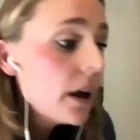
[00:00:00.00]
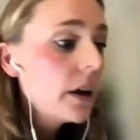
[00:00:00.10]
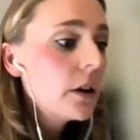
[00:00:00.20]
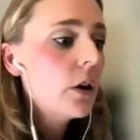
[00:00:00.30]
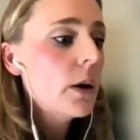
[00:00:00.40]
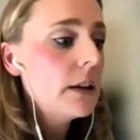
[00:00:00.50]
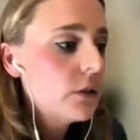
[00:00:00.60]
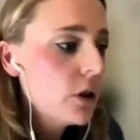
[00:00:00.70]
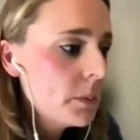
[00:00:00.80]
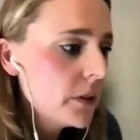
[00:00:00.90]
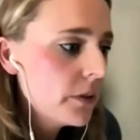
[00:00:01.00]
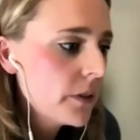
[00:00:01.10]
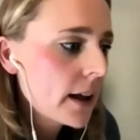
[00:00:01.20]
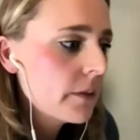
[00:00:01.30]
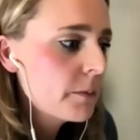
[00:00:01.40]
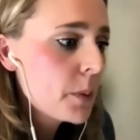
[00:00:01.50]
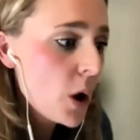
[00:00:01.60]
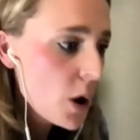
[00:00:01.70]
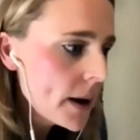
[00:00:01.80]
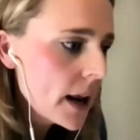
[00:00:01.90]
in terms of like
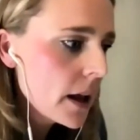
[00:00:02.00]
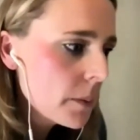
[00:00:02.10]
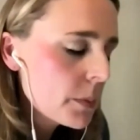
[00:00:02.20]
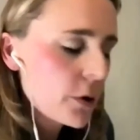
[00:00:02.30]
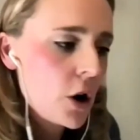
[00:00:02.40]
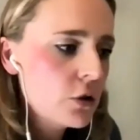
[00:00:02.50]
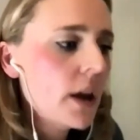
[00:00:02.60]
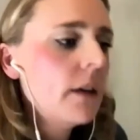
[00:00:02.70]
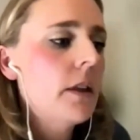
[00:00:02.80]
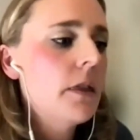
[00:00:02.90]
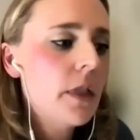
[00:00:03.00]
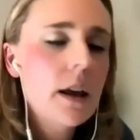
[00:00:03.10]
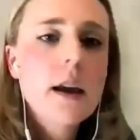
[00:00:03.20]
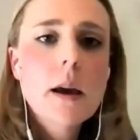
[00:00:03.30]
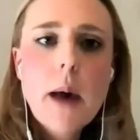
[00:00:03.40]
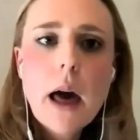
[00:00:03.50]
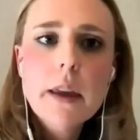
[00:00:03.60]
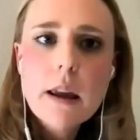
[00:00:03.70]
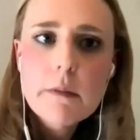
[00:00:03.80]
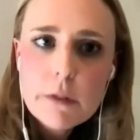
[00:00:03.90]
permitting projects and thinking about the
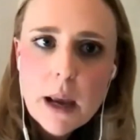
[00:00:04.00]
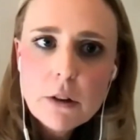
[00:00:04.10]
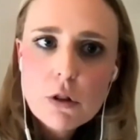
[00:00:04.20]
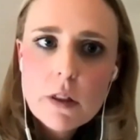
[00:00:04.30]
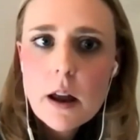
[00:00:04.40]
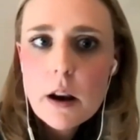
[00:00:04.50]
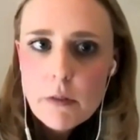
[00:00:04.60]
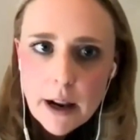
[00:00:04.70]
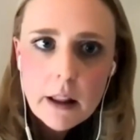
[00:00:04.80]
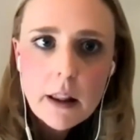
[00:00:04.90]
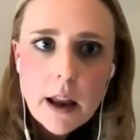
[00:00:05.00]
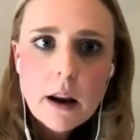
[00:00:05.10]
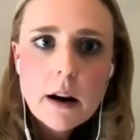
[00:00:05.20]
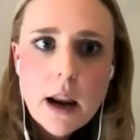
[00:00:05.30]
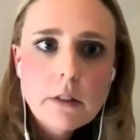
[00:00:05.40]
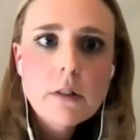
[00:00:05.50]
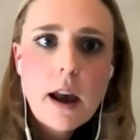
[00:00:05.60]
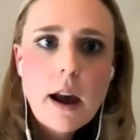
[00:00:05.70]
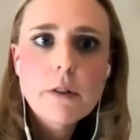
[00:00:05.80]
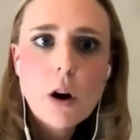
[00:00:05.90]
information that a regulator needs to
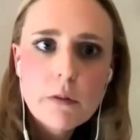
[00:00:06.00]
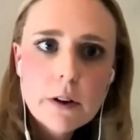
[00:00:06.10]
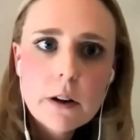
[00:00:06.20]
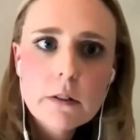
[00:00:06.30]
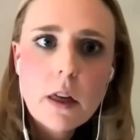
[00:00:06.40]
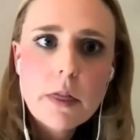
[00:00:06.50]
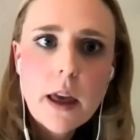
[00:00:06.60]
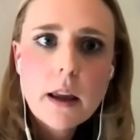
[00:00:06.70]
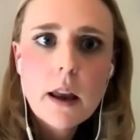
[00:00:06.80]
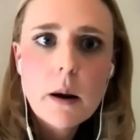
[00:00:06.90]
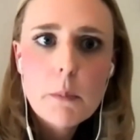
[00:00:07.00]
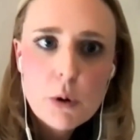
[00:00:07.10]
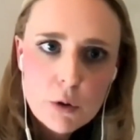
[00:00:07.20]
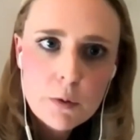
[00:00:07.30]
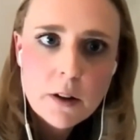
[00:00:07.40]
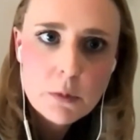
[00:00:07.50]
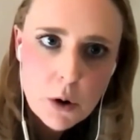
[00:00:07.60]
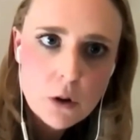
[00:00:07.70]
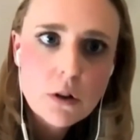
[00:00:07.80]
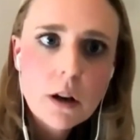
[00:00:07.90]
have confidence that they can approve this
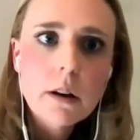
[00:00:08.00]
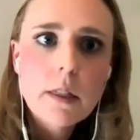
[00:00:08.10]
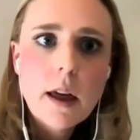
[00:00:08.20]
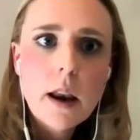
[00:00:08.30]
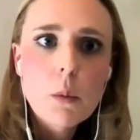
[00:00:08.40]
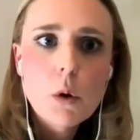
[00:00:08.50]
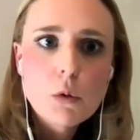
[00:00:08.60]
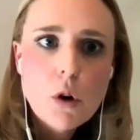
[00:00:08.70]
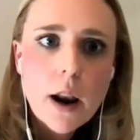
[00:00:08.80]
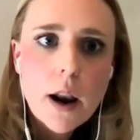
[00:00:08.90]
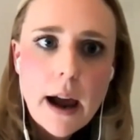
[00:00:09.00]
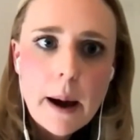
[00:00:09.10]
project and that it will not